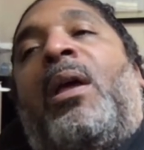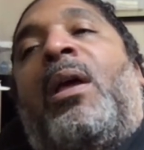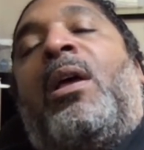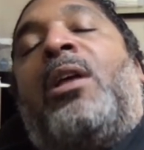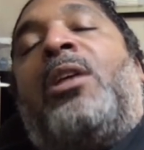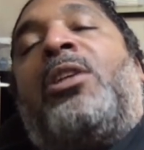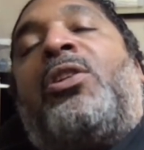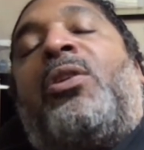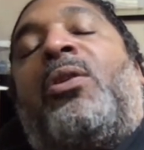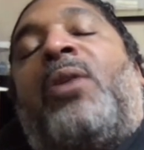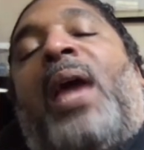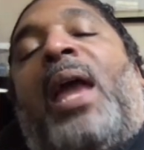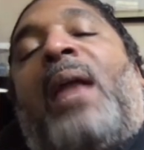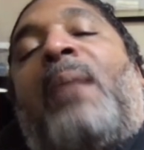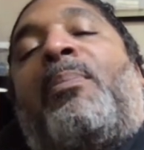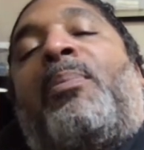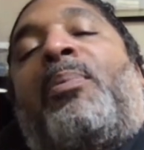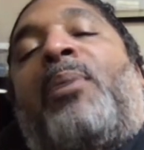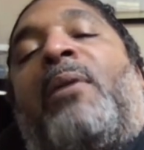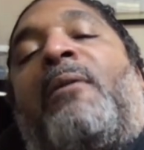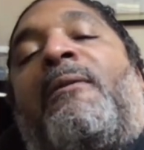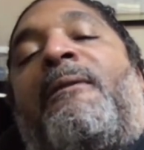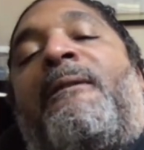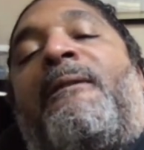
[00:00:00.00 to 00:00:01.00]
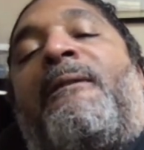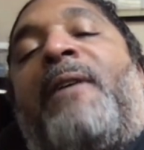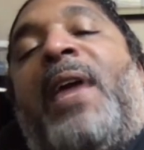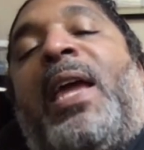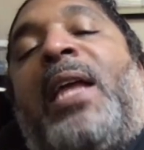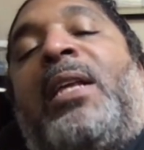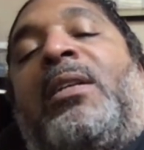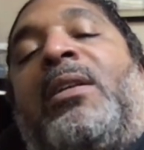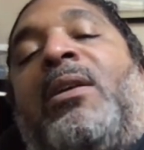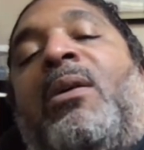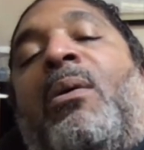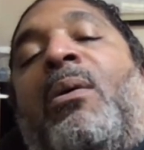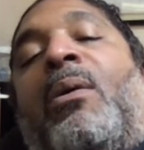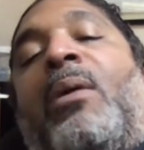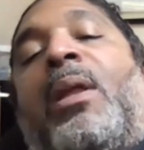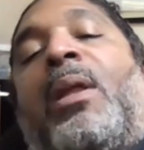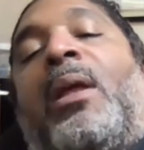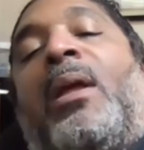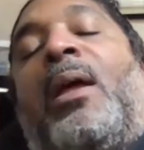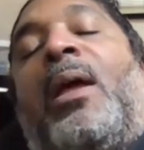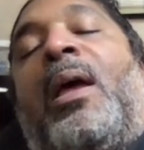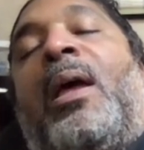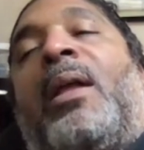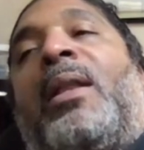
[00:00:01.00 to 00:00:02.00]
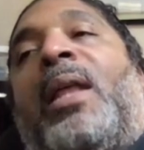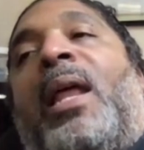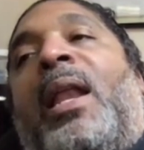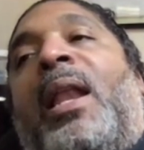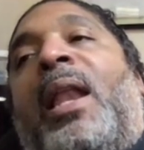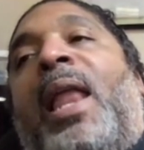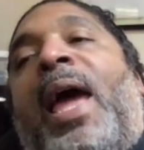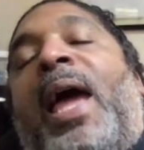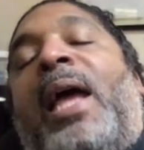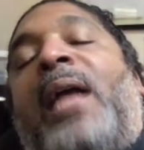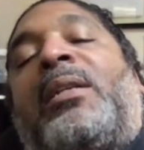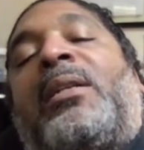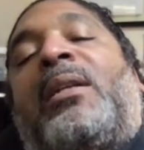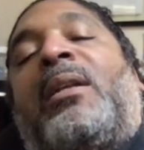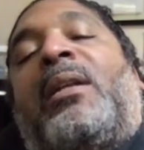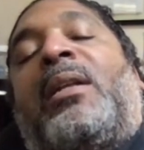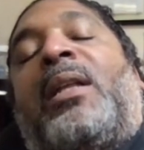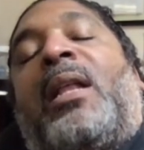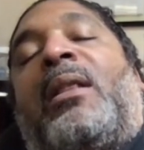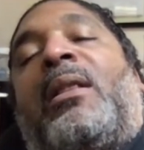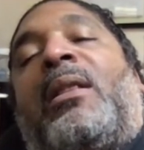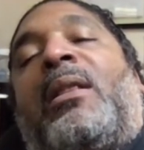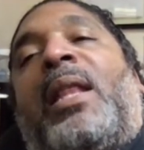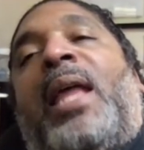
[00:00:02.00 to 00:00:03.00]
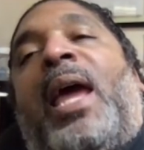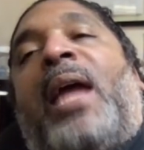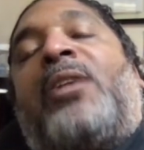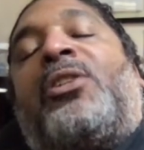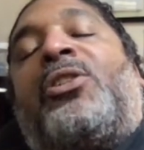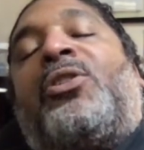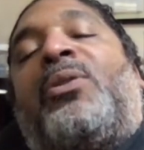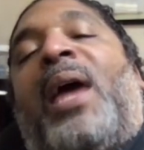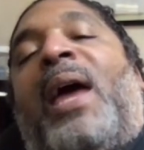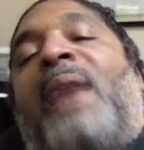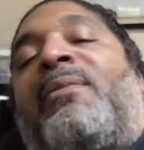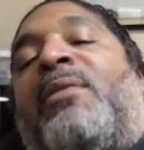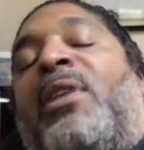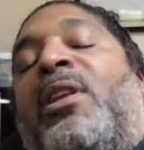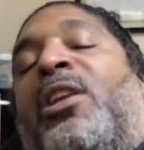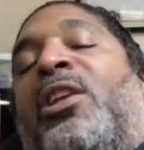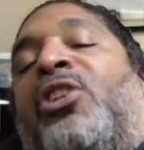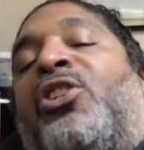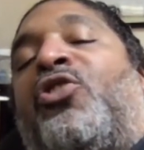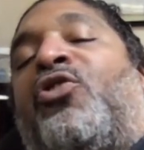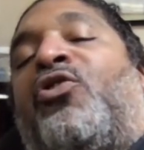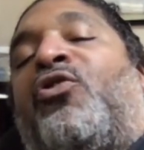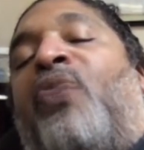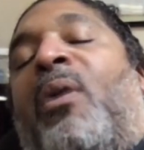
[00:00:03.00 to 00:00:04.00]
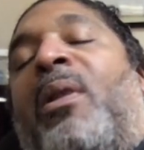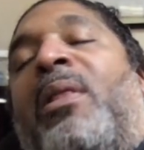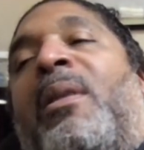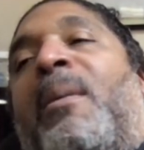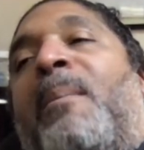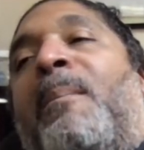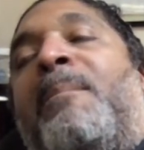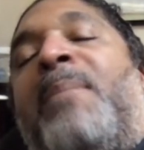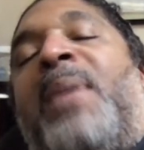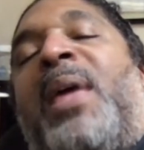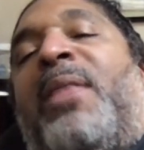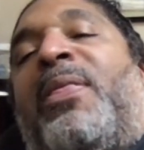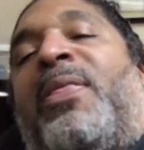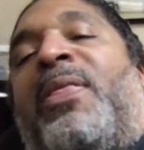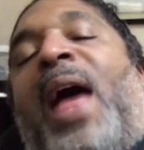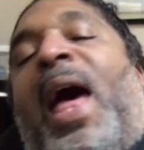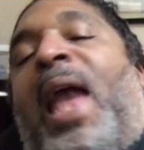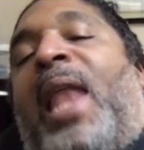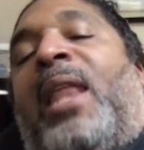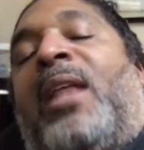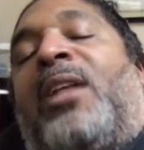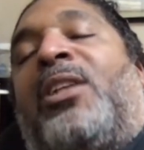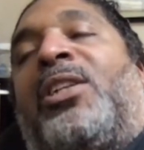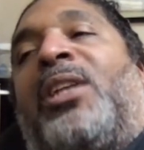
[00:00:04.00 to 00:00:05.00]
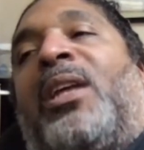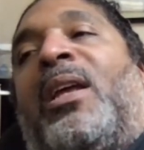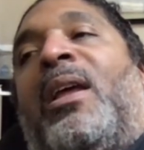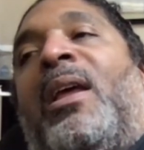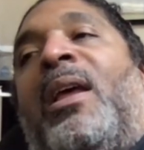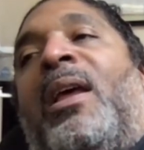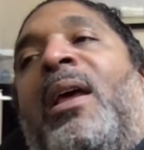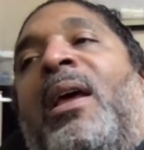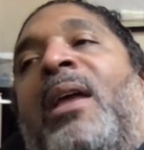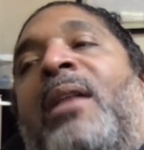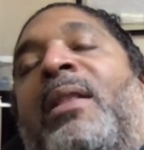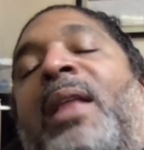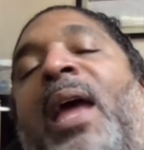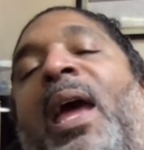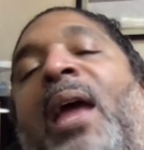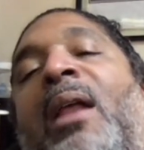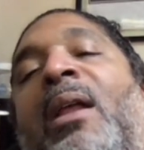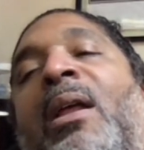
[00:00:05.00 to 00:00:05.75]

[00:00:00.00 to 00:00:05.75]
So you got to put a face on it. Then next, you have to destroy the mythology that